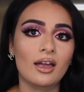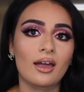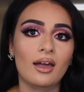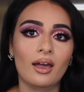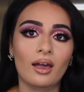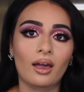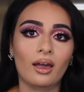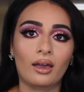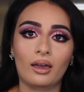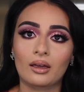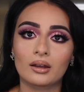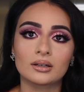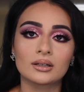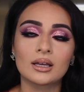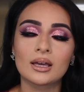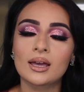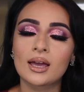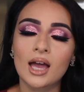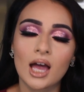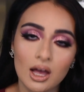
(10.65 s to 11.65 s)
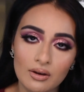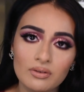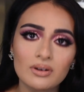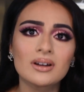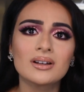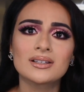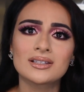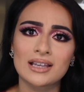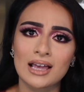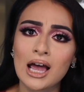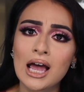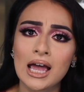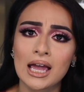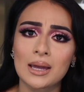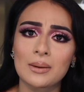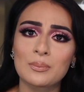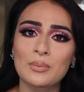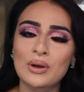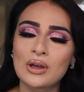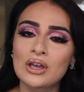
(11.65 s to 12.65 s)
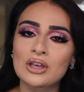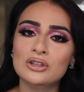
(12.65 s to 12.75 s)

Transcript: and have a good time.